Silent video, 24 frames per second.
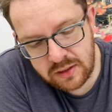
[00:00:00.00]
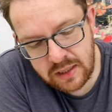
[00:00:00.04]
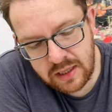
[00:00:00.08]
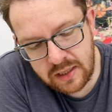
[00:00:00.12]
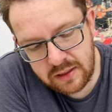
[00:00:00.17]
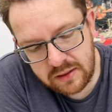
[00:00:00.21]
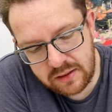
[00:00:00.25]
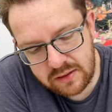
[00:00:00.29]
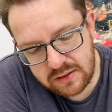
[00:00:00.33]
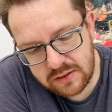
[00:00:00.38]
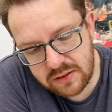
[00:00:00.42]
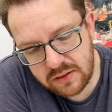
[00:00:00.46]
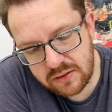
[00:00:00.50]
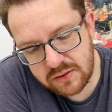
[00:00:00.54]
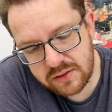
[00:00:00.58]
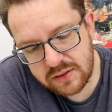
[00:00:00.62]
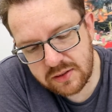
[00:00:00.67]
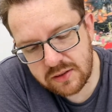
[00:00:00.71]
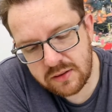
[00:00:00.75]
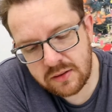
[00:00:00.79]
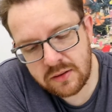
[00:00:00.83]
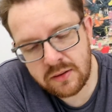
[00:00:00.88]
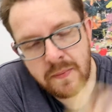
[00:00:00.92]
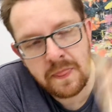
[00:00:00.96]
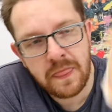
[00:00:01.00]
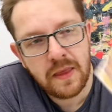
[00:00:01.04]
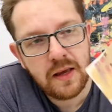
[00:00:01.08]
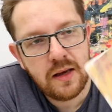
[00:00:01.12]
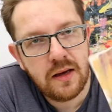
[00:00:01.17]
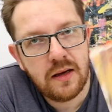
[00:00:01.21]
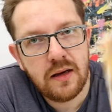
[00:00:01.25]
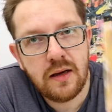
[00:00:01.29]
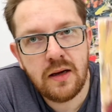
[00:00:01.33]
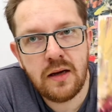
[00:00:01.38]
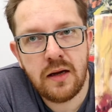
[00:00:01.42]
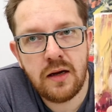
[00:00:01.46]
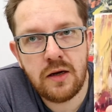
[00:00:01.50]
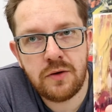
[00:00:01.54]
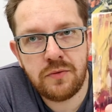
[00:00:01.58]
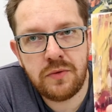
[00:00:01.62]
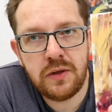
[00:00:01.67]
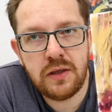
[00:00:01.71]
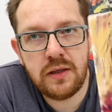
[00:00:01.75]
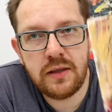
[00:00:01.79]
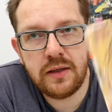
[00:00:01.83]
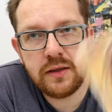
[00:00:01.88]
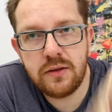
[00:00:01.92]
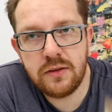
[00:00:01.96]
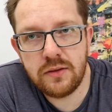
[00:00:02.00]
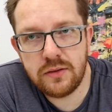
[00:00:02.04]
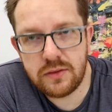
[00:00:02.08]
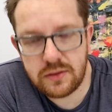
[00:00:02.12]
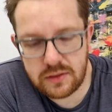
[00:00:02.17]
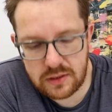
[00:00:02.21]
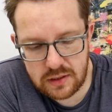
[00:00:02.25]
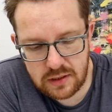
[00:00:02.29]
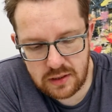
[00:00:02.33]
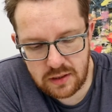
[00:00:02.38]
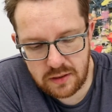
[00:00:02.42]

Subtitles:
And it's also a really good